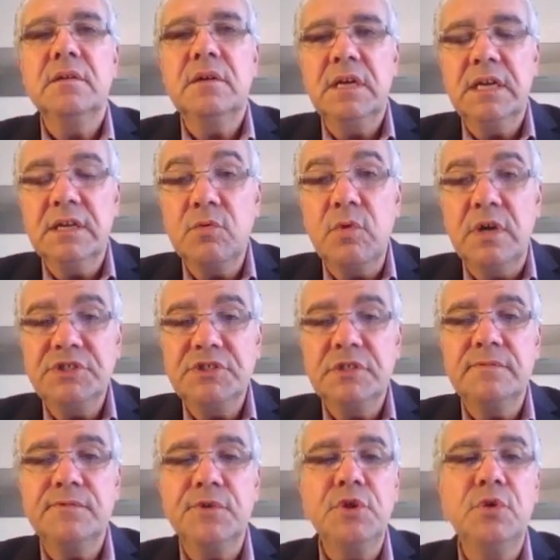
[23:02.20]
A
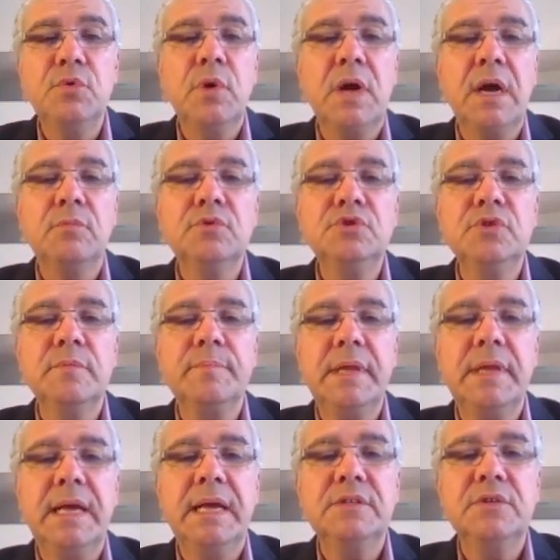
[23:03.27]
question for you: how would you
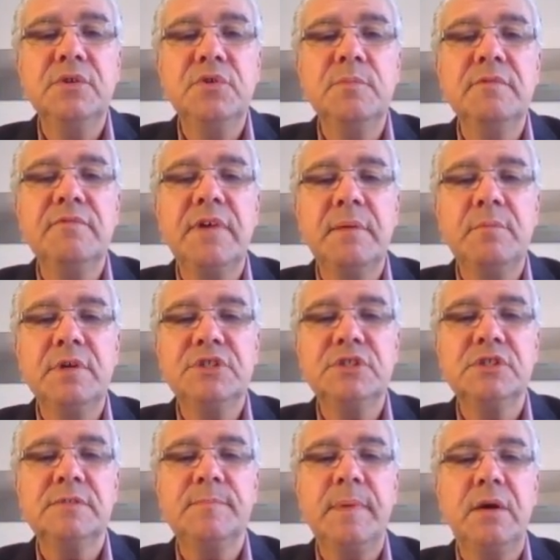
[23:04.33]
apply the human
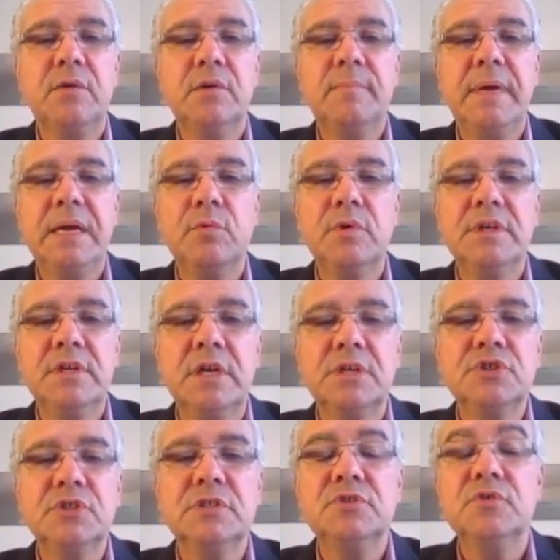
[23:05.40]
vibration spiral and backward
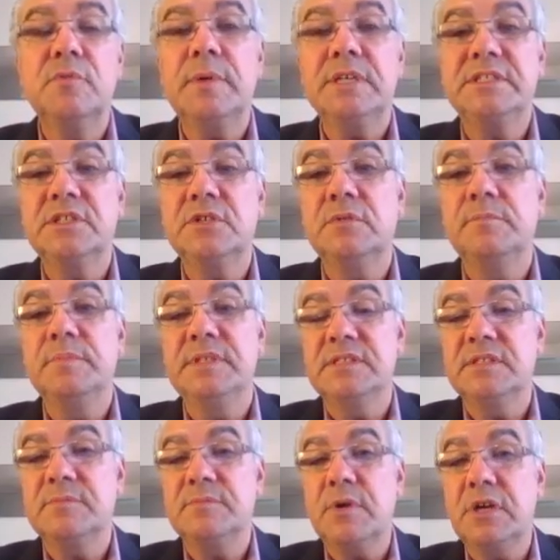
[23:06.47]
induction to a particular
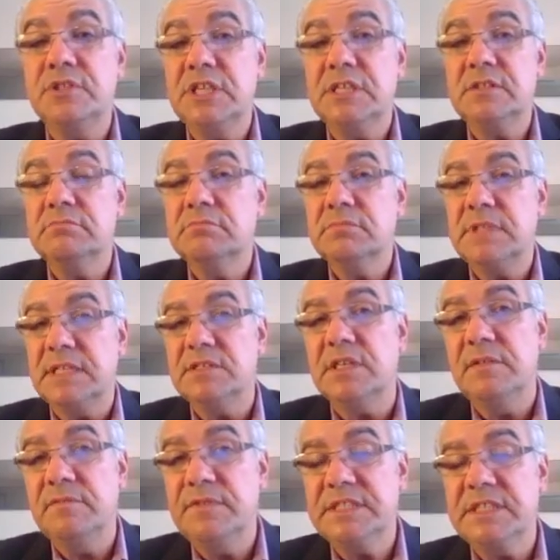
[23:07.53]
business project? That's
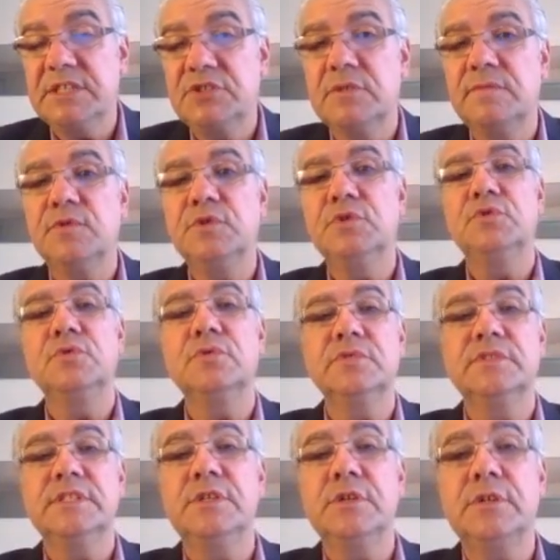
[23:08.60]
an invitation for you to
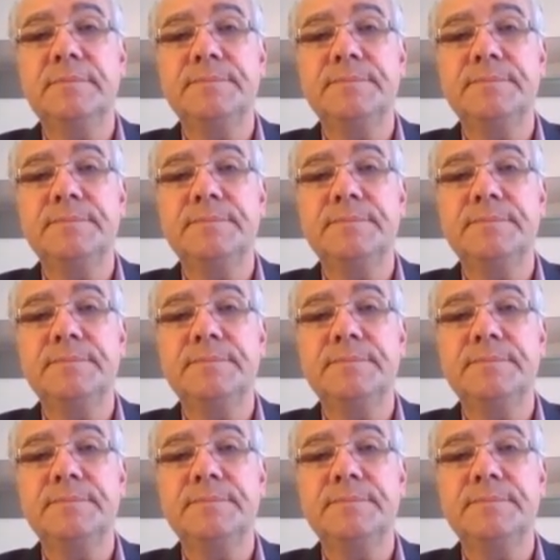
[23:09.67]
consider.